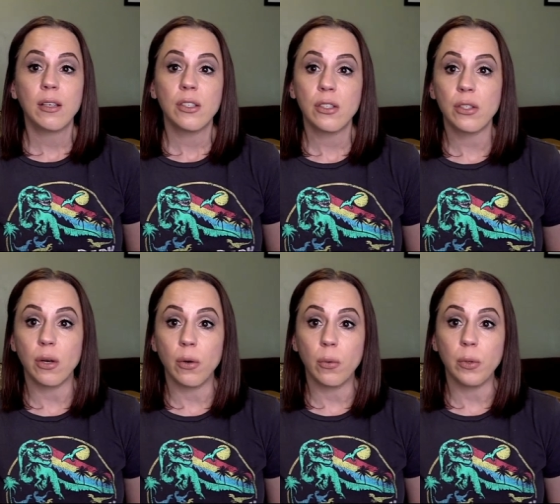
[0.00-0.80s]

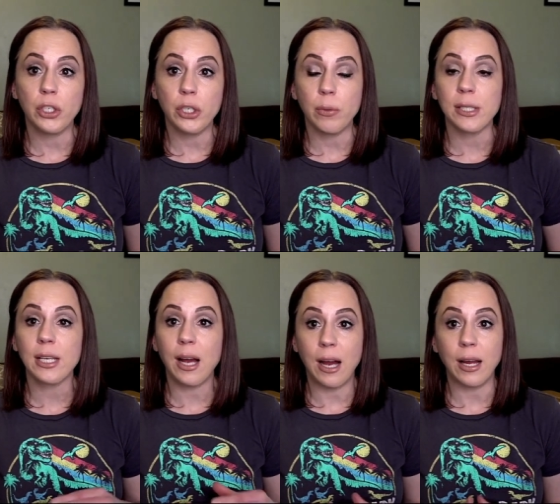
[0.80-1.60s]
So when she was
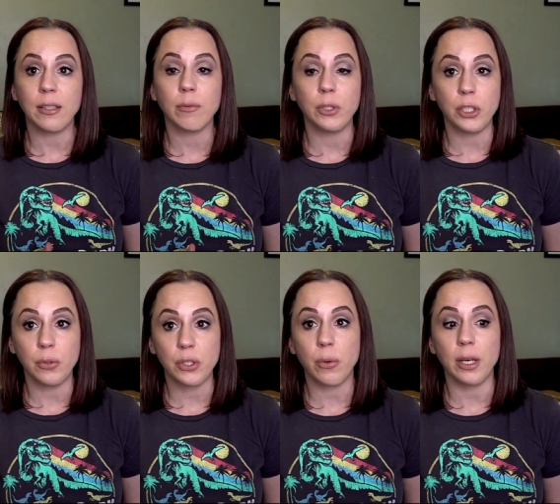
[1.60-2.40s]
caught, when she
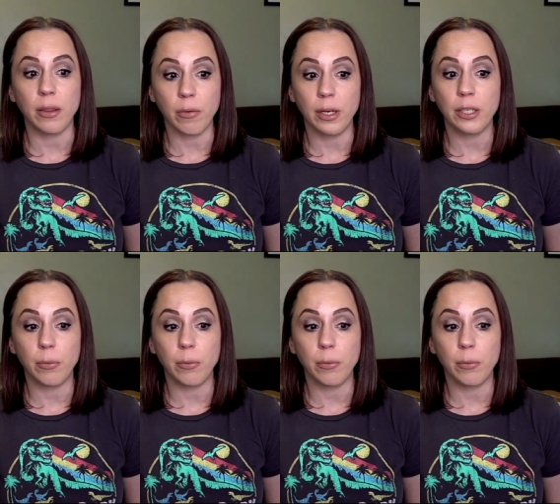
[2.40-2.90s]
was twenty-three,